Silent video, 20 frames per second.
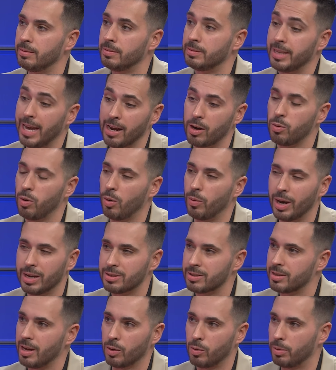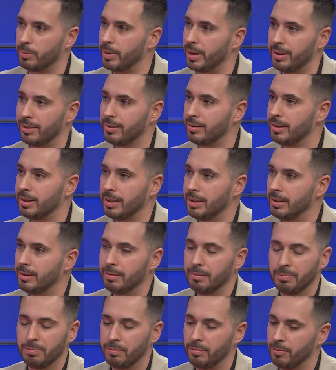That quote has stuck with me
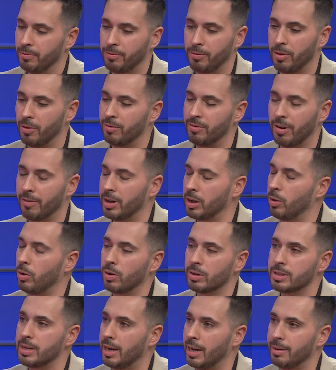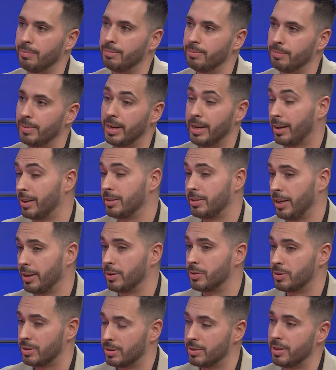for a very long time, and it
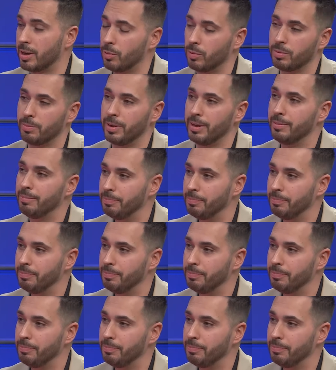continues to stick with me.